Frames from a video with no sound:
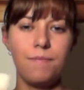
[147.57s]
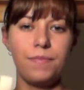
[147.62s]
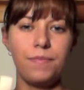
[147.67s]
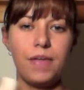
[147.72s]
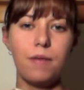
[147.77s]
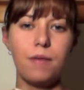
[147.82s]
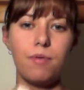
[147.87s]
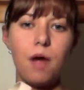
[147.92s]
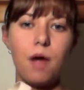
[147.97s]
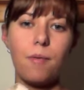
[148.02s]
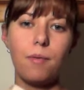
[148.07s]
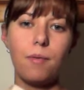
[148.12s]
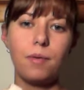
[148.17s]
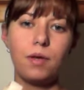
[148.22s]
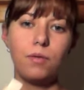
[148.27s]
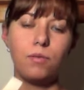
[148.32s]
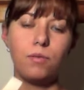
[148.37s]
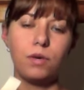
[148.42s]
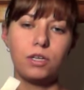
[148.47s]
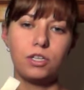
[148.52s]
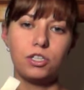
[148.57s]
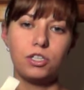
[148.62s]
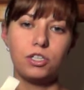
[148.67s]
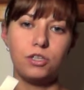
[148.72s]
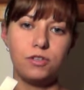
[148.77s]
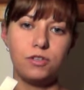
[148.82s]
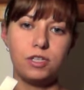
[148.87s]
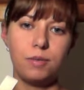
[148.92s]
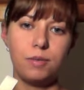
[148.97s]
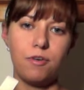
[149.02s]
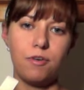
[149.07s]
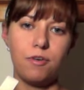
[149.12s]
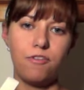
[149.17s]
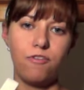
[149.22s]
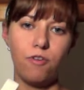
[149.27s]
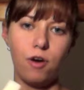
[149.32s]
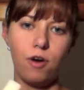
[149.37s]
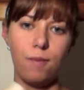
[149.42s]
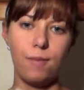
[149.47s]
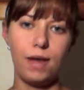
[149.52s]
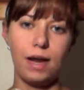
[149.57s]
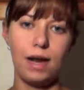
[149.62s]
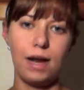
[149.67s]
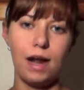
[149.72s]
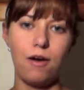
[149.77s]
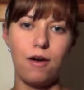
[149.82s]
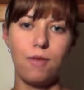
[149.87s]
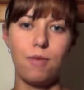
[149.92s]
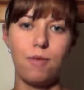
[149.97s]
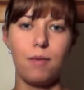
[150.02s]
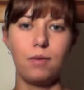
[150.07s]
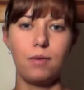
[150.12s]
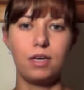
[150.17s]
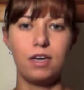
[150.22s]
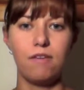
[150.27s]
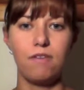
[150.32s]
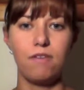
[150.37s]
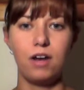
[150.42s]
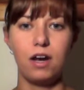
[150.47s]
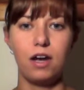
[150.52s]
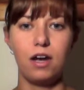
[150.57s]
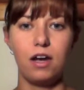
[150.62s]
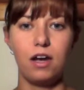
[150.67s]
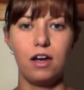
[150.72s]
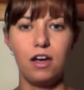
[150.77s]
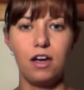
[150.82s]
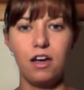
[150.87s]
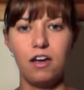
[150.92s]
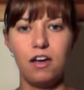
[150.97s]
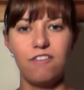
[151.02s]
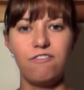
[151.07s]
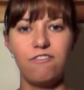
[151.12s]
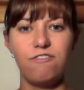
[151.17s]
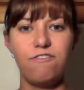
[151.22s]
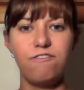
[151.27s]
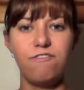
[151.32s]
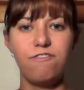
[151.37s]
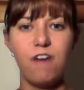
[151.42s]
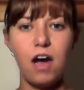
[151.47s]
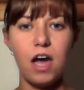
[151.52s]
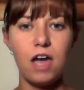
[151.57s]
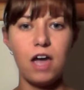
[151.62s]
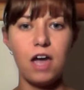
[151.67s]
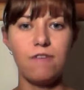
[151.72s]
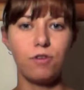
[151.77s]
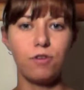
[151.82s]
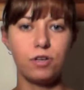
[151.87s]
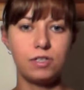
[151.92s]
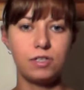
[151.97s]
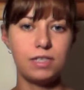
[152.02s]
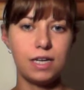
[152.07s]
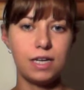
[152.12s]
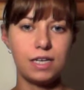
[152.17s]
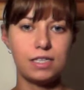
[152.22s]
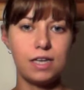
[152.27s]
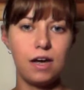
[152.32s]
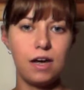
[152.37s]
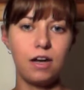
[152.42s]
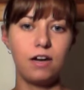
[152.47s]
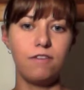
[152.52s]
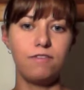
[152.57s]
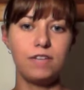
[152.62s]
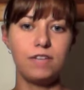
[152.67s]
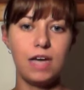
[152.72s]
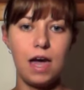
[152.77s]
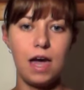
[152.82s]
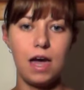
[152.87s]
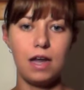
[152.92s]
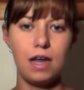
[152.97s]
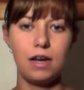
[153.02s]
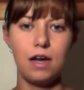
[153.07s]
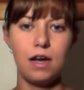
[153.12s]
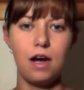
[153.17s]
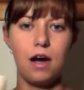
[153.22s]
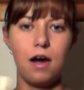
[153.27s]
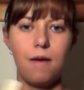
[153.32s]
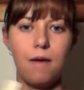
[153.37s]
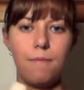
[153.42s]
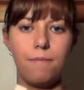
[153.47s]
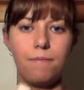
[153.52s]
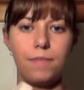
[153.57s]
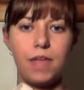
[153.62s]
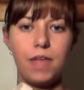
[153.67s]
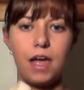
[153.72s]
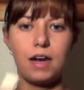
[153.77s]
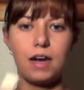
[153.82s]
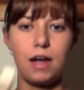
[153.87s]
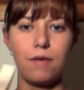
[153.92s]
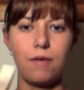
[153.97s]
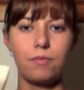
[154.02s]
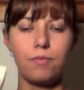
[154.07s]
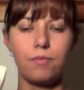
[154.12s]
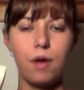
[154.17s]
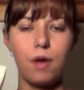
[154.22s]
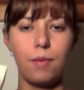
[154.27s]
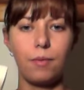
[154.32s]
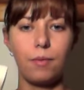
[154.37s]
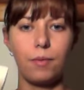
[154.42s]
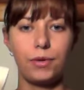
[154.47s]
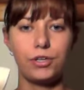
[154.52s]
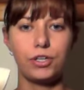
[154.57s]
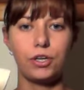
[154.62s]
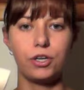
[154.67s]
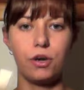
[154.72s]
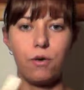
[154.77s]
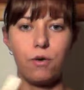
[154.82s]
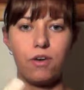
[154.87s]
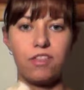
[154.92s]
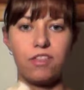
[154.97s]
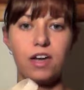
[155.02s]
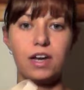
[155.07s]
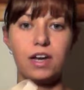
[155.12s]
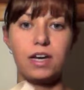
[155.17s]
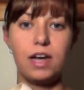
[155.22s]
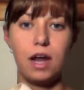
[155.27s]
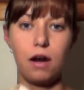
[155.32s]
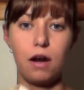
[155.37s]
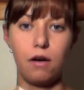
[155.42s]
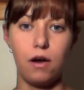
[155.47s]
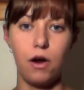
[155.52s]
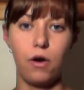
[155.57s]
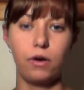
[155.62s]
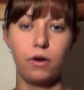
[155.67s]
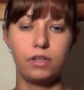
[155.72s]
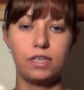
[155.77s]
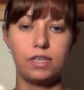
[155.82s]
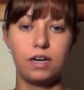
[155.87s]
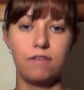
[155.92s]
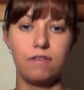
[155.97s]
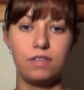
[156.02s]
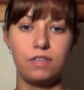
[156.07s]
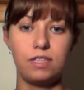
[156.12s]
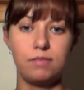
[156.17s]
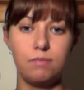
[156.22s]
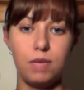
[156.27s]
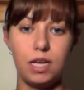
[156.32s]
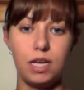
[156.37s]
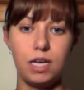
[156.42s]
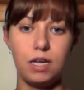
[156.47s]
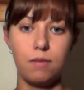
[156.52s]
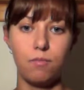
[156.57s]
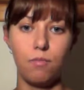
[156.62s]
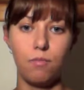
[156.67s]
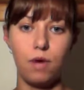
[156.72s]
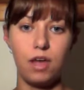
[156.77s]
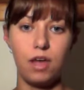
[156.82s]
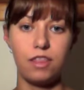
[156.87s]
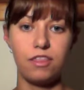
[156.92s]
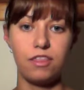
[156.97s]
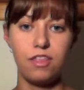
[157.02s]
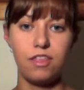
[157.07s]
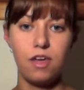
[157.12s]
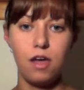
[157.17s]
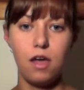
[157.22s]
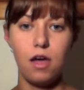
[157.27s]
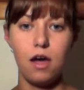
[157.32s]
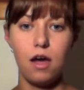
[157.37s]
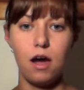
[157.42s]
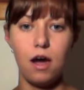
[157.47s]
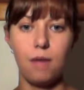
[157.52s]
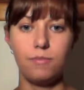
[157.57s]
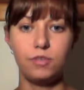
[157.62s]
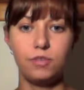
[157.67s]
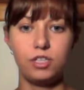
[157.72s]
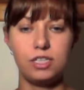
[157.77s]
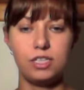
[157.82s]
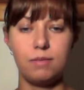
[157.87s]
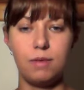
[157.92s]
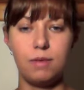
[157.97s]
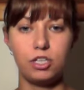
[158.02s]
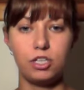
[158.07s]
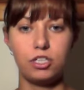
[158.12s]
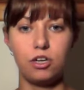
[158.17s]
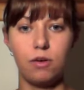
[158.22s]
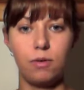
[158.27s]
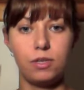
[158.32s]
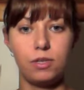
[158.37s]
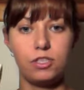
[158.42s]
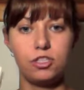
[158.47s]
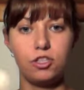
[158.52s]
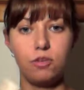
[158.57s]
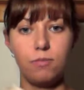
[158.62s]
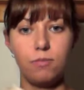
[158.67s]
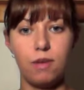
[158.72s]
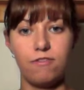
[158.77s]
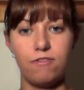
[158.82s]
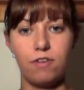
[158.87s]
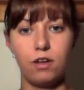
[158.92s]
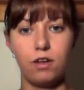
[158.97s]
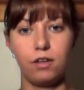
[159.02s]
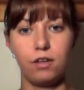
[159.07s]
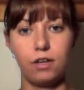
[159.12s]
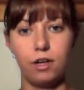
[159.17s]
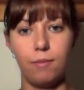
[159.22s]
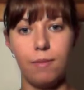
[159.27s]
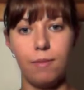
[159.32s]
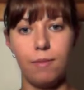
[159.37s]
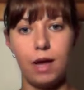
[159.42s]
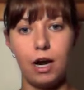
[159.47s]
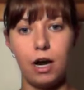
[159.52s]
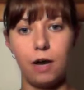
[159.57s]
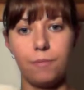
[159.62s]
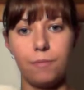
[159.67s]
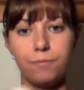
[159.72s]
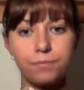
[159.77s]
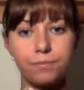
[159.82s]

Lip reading: I probably wouldn't choose to perform in it. I would probably give it a 5 or 6 out of 10, and I would probably want to go with a narrow instead of this medium width, just to make sure it would suit my foot a little better.